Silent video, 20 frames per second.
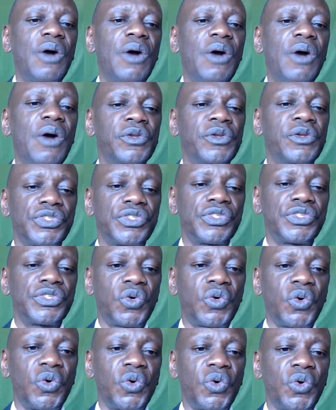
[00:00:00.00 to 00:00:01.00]
I will
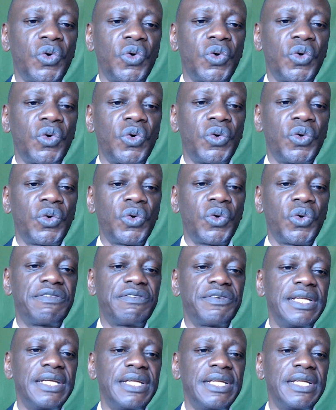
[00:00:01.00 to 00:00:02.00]
not score
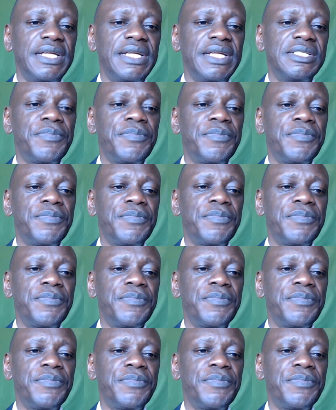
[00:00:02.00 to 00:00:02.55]
negative for that.